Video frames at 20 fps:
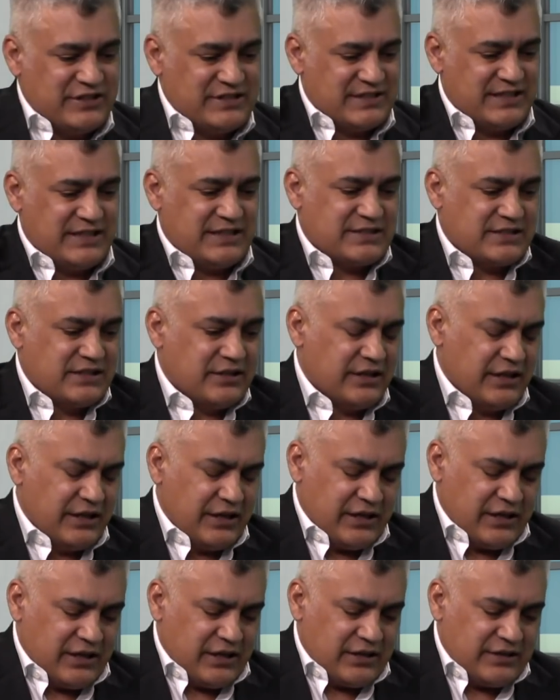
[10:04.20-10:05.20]
is this, that
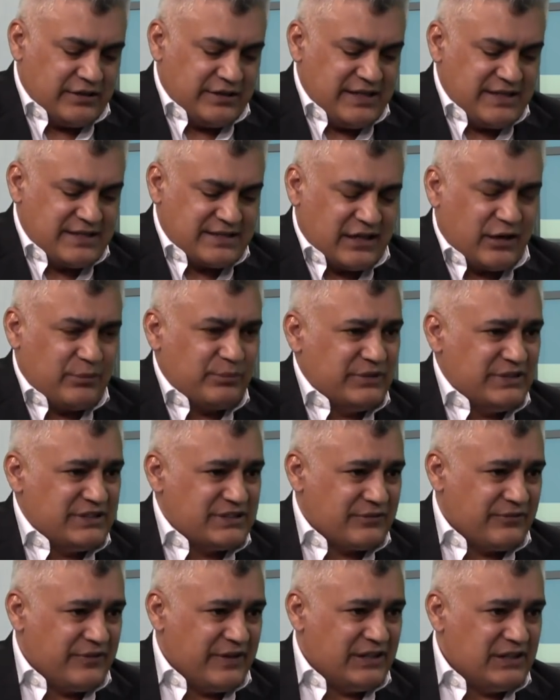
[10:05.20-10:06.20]
these companies
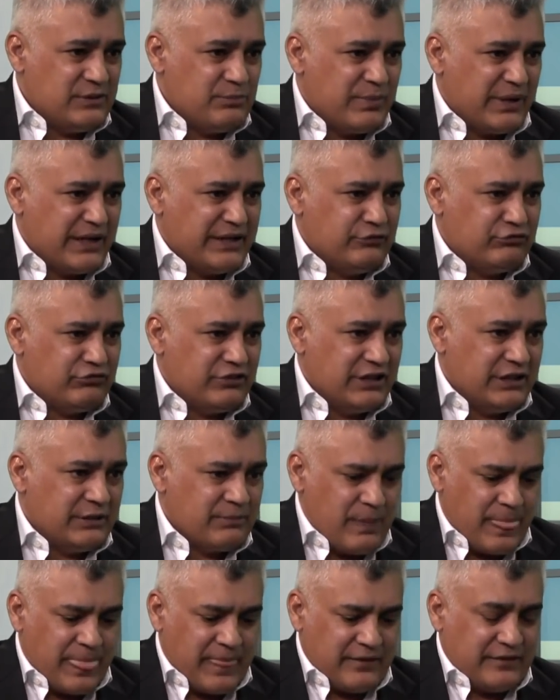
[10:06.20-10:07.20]
are fairly binary.
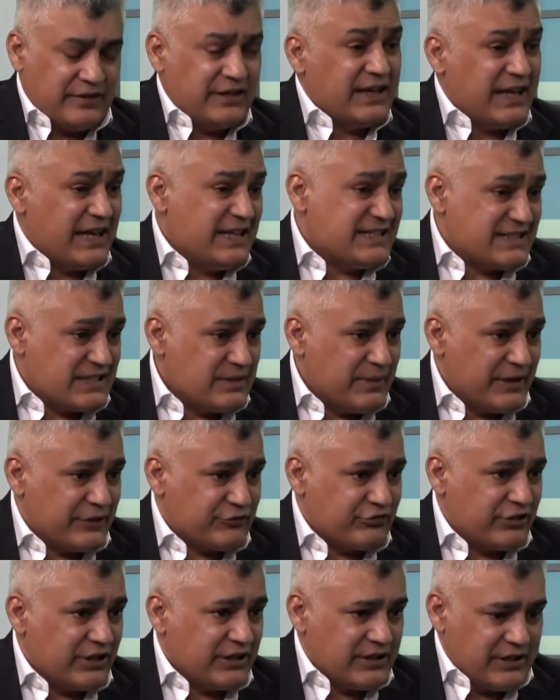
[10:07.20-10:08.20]
They're
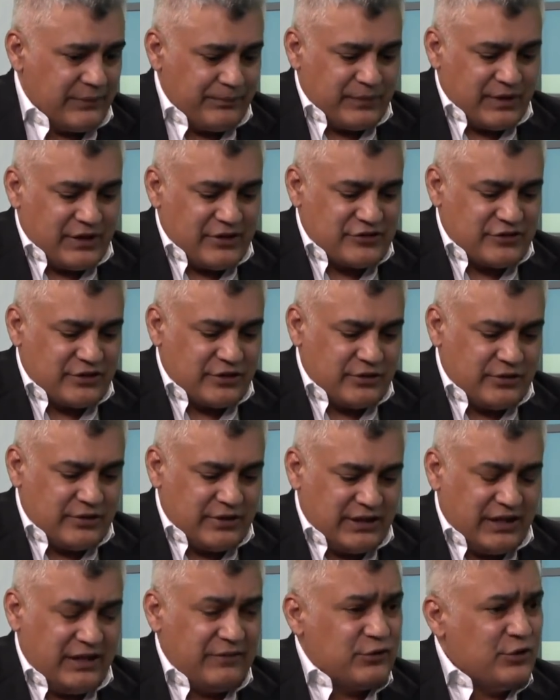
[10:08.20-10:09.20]
asymmetric. So
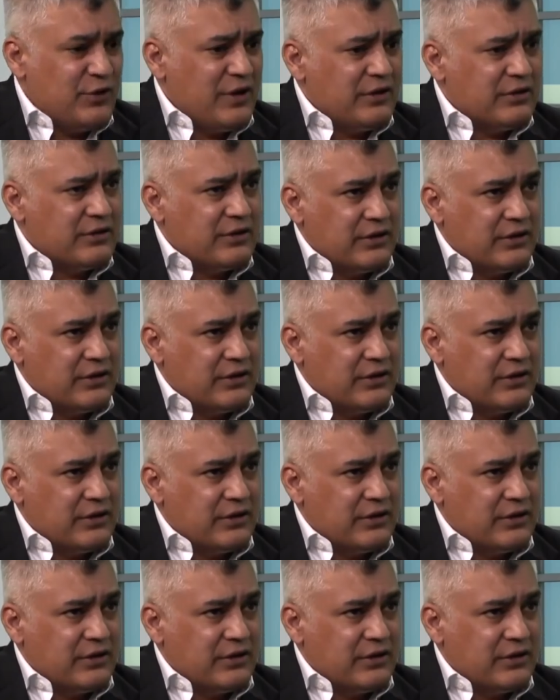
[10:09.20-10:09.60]
if you